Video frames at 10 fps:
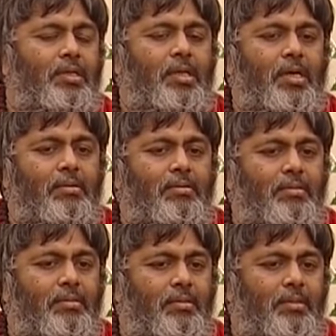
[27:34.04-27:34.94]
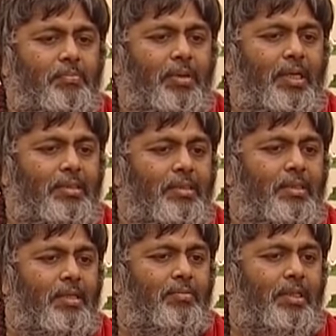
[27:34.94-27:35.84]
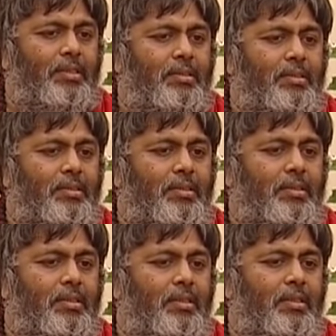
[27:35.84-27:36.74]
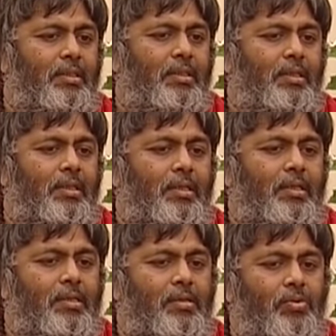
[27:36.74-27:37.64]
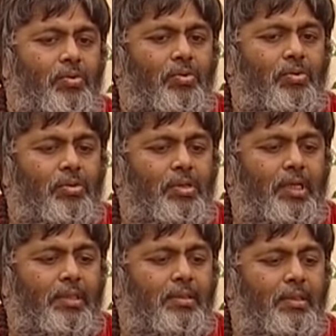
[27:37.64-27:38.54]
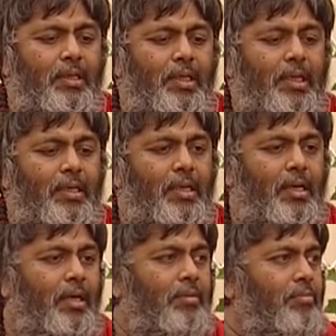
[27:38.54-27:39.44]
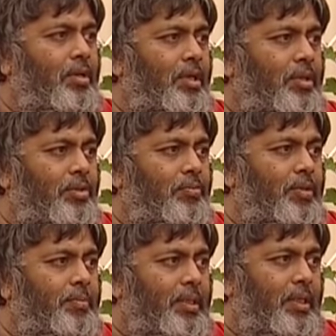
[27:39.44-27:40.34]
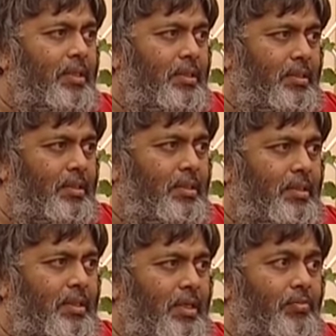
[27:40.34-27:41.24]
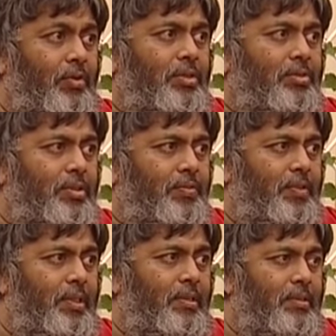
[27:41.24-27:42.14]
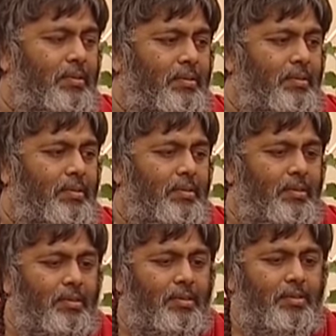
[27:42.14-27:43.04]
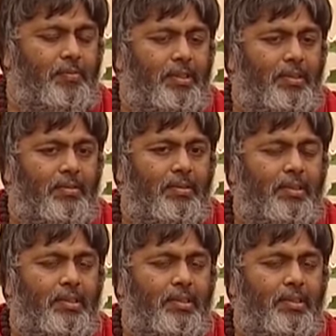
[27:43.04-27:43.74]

Now, the past karmas, no, nothing can harm a human being. I want to reveal this particular